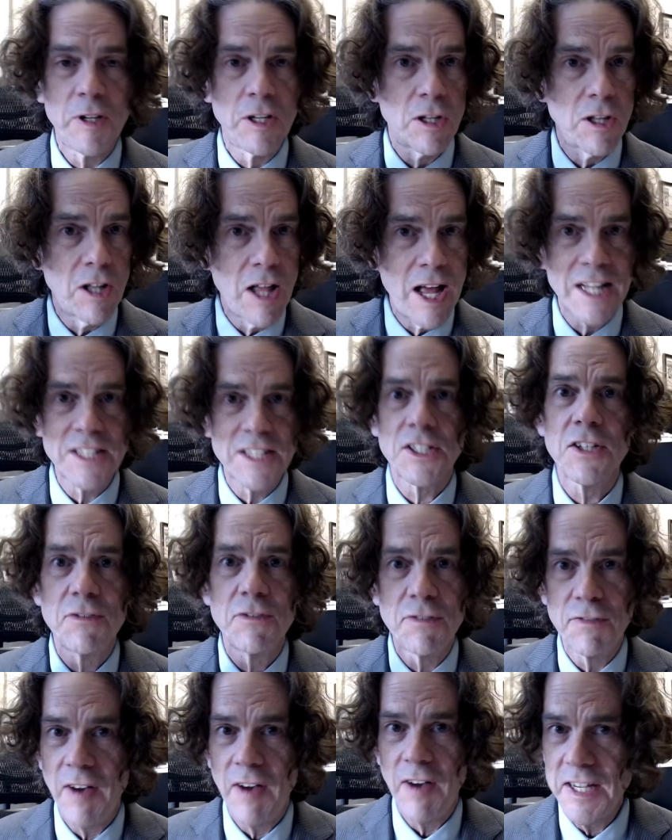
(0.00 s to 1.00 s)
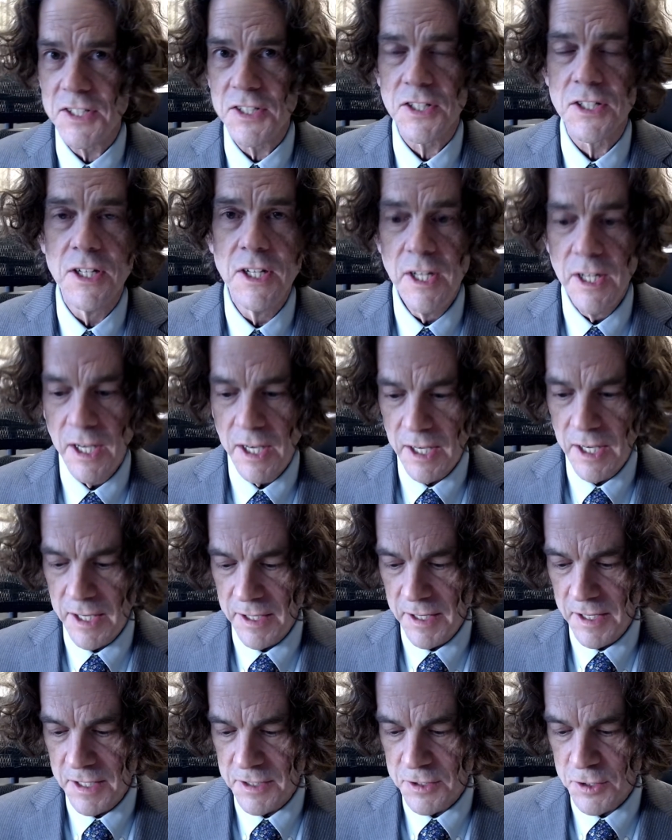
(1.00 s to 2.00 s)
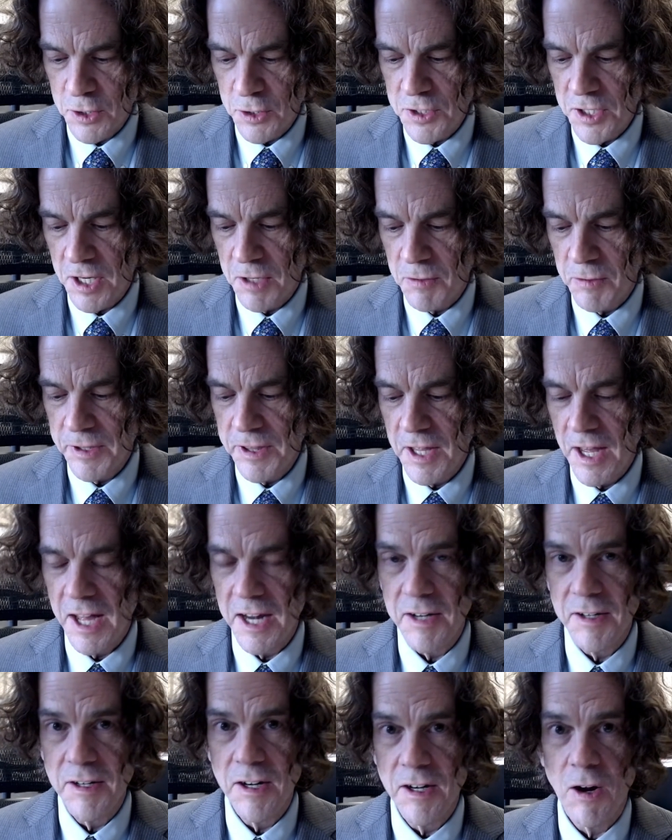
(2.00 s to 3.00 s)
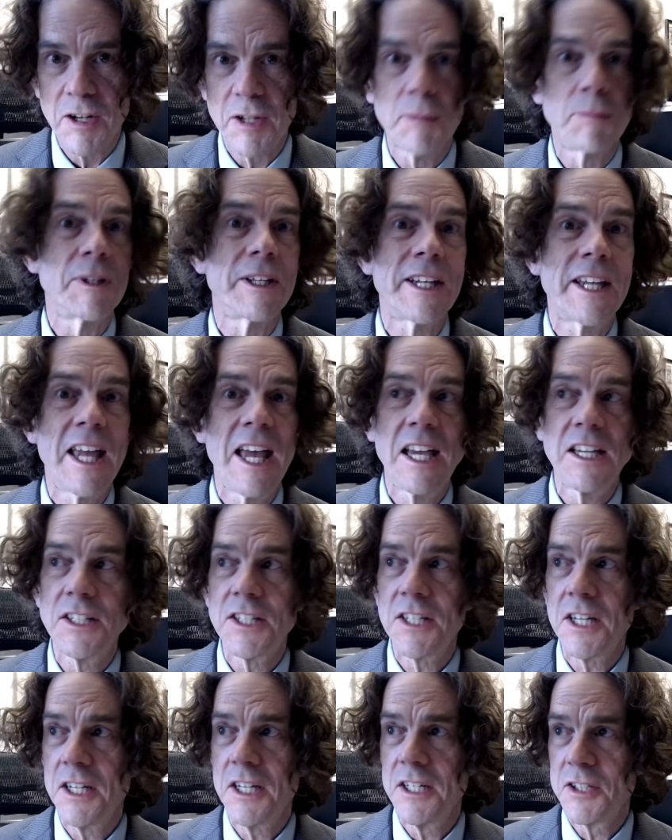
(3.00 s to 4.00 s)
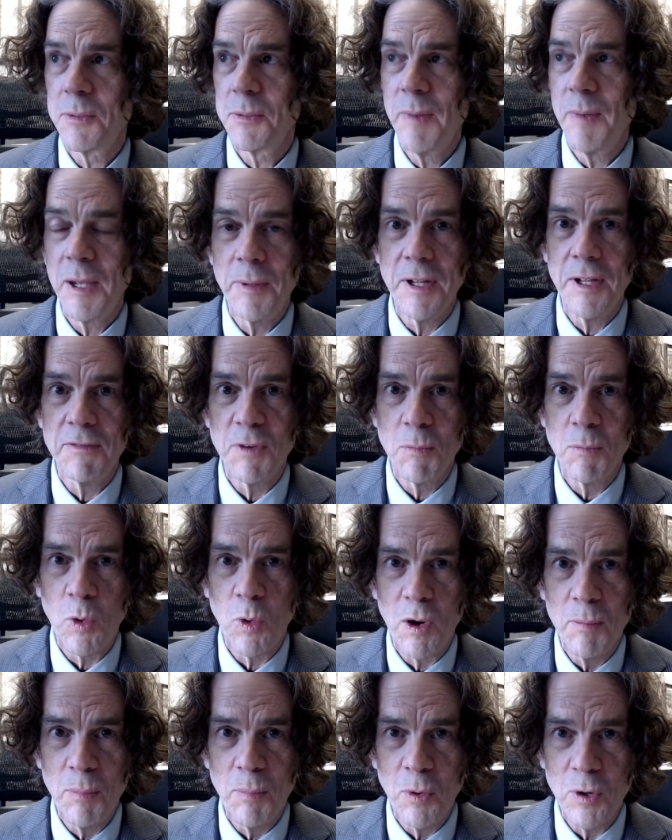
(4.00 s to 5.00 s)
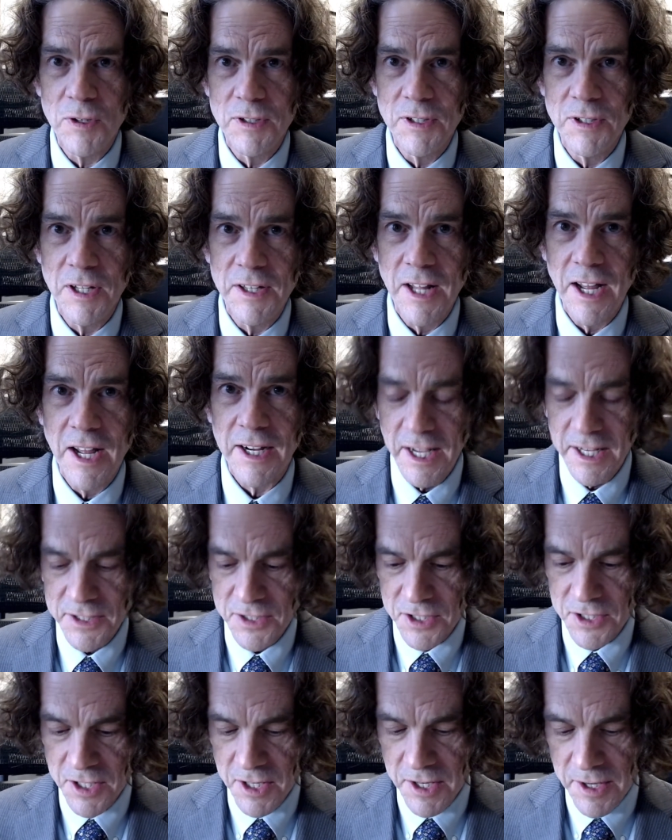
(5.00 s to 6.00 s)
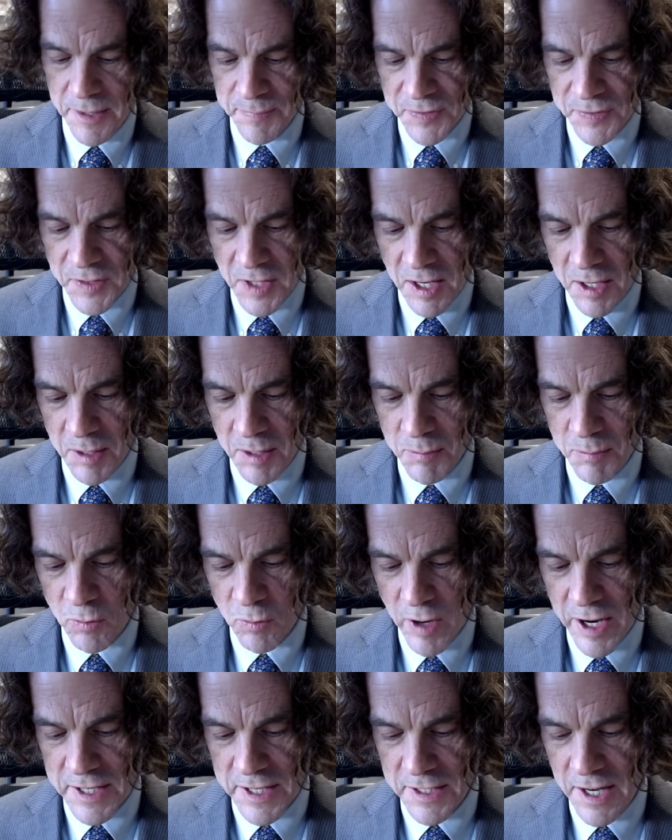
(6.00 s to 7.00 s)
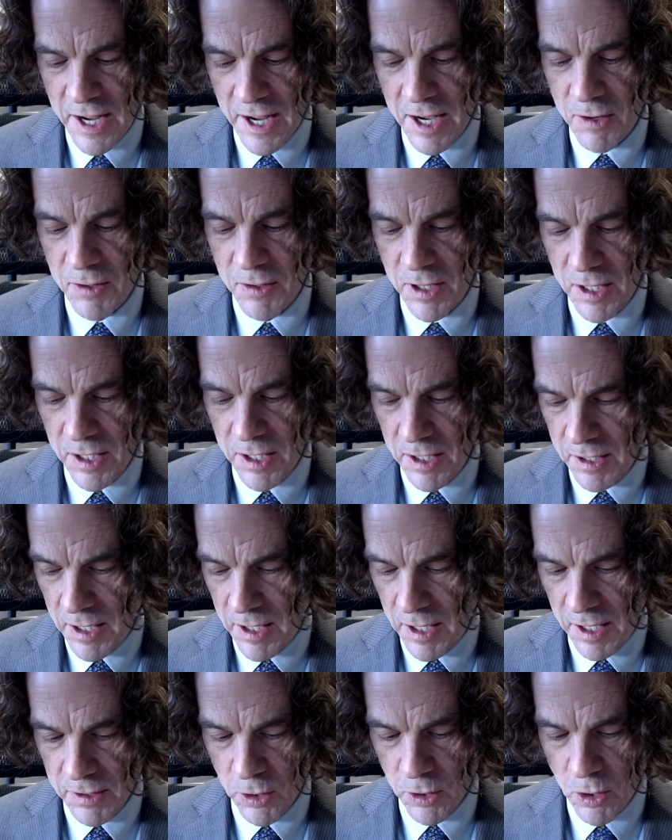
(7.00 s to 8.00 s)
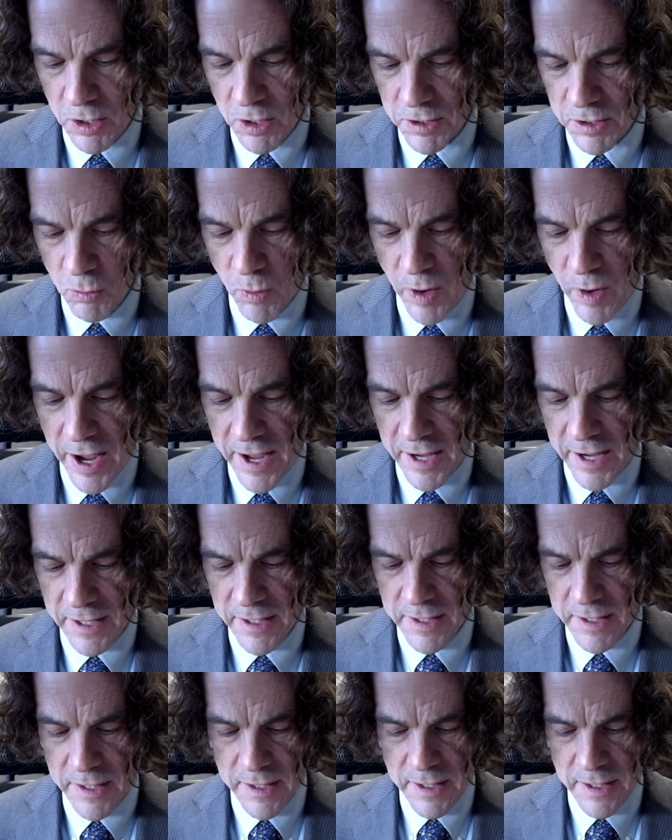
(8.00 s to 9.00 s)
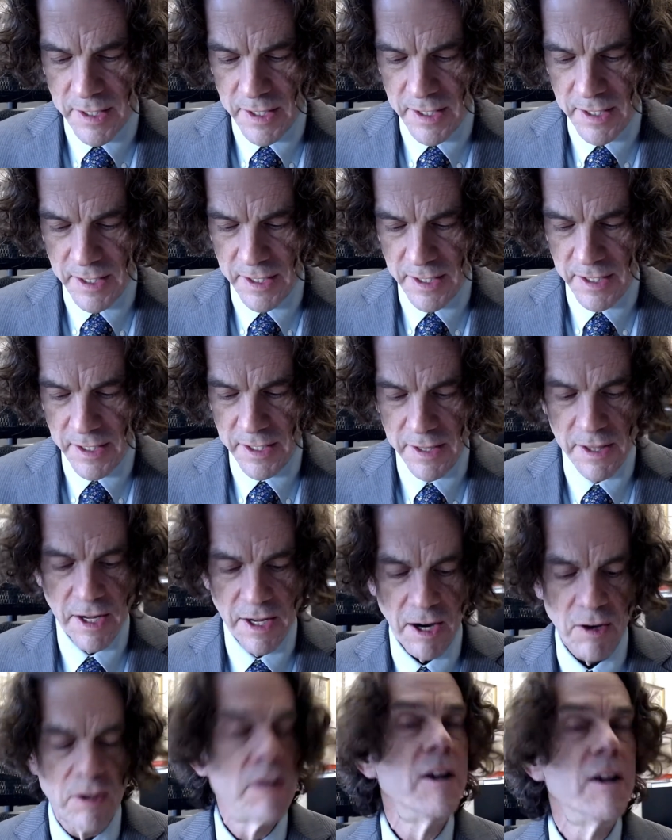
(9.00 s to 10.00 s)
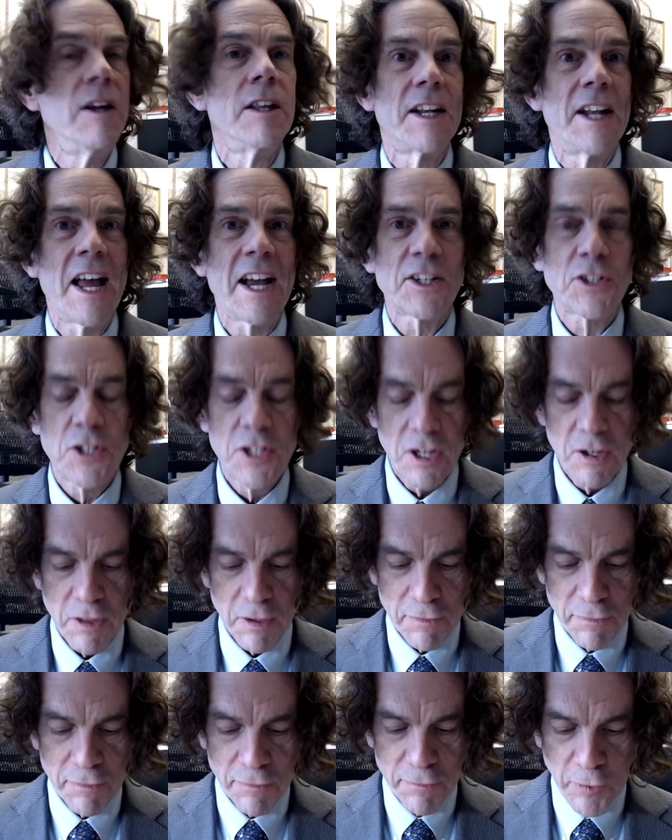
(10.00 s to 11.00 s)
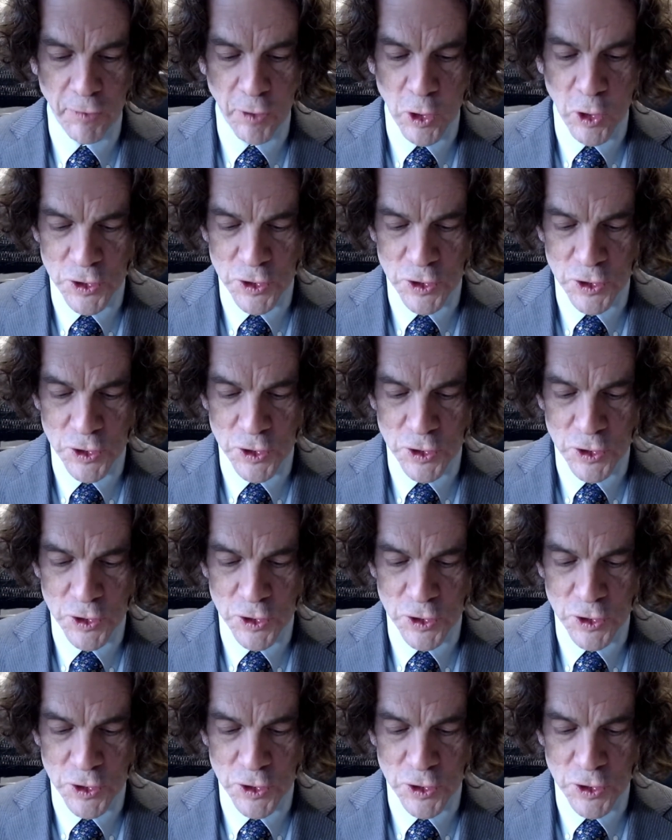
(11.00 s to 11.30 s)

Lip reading: and there's been lots of fights associated with that, and arguably Casey is maybe even more important than that case right now along the way there. The next year, the